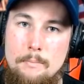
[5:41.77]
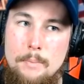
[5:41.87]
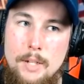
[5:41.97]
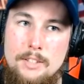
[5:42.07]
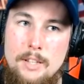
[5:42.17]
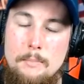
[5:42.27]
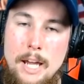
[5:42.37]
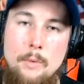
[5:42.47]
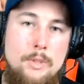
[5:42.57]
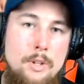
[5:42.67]
because the
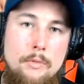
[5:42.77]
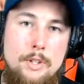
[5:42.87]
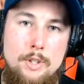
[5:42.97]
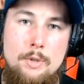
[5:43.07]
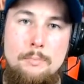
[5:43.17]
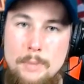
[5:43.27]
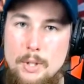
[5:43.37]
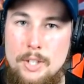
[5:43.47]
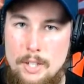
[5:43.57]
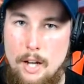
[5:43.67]
man was over $2
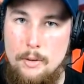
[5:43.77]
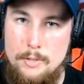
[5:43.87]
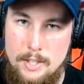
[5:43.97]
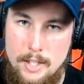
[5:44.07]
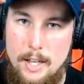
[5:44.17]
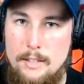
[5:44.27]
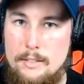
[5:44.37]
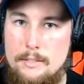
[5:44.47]
million in debt.